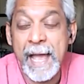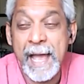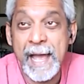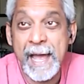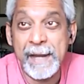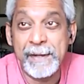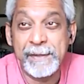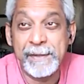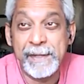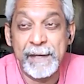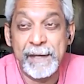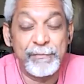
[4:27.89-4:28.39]

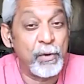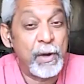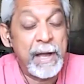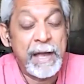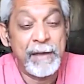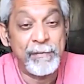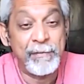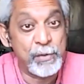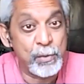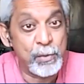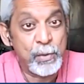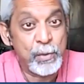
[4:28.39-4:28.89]
and therefore
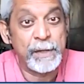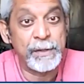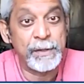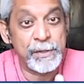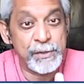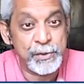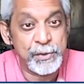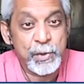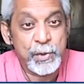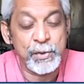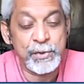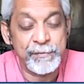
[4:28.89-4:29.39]
have no other
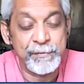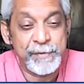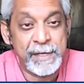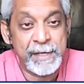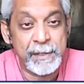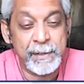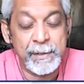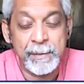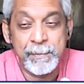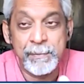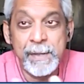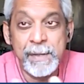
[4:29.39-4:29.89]
source of
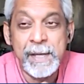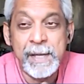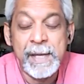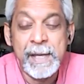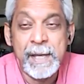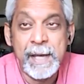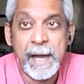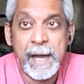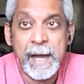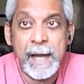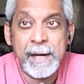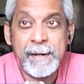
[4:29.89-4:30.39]
income.
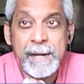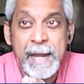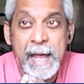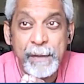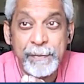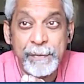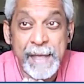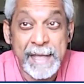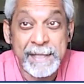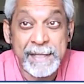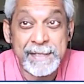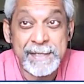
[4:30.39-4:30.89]
Uh, now,
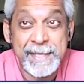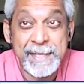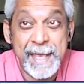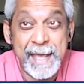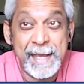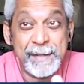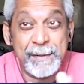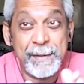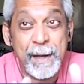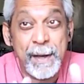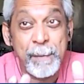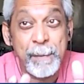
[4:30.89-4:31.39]
that
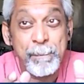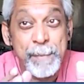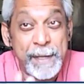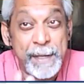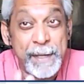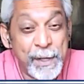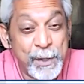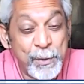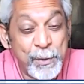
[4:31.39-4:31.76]
said, a bigger